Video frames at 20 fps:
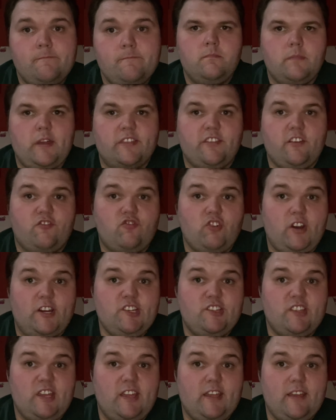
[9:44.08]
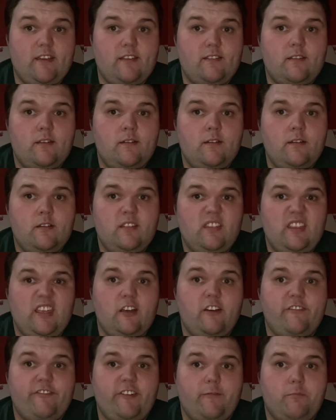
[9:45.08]
But the strange thing is, the
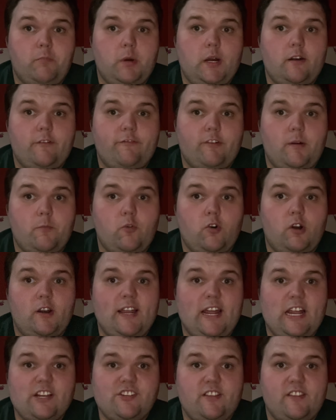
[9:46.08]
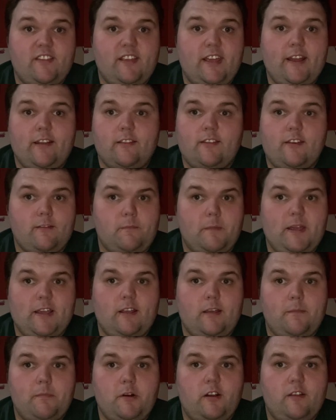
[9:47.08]
elephant bird from Horton the egg doesn't make
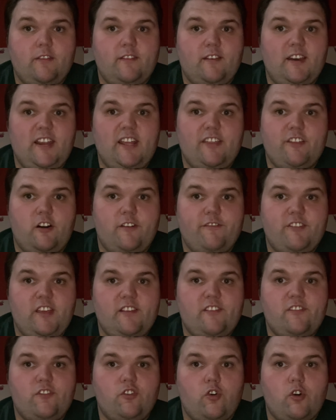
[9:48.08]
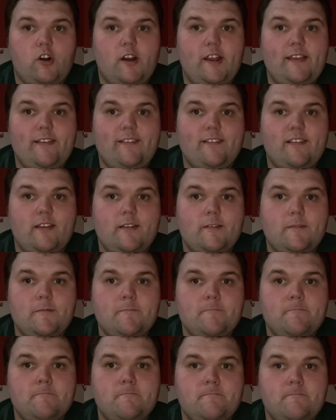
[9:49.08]
an appearance in either of these stories.
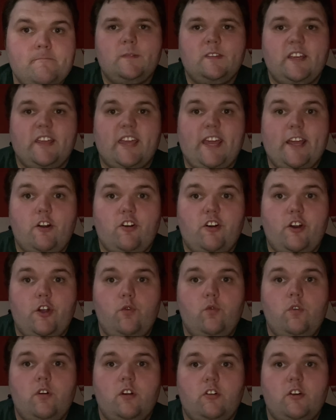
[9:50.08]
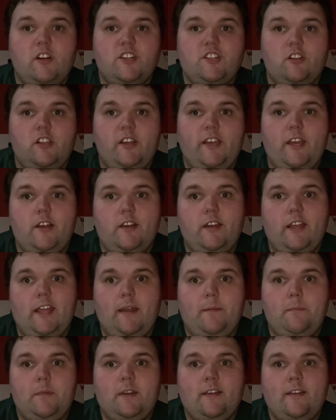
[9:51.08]
The kangaroo, originally
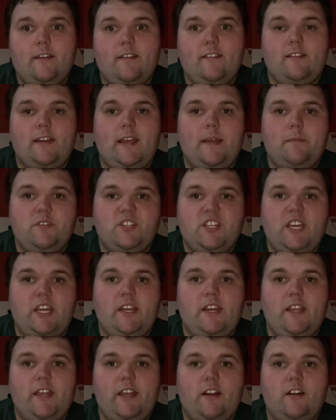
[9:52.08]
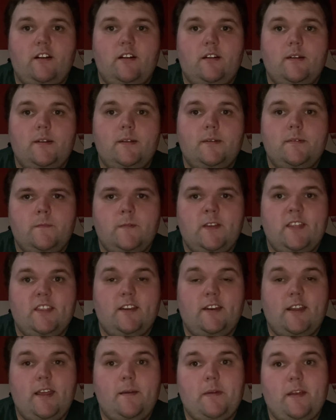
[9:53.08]
unnamed, is named Jane here, and the
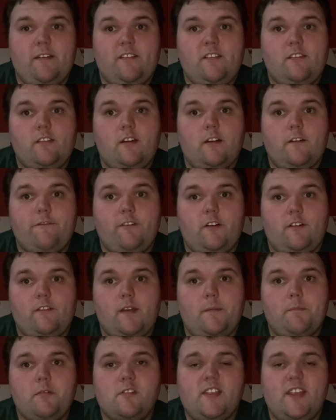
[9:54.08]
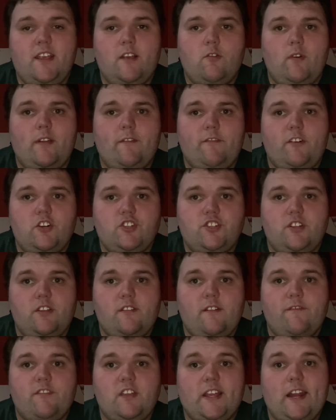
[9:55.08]
name has stuck for subsequent versions
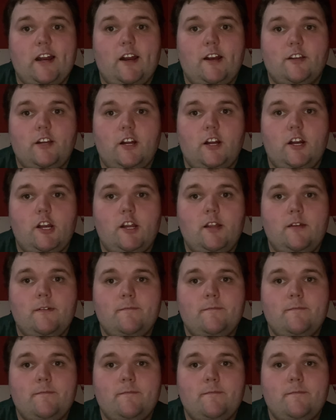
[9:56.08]
of the character.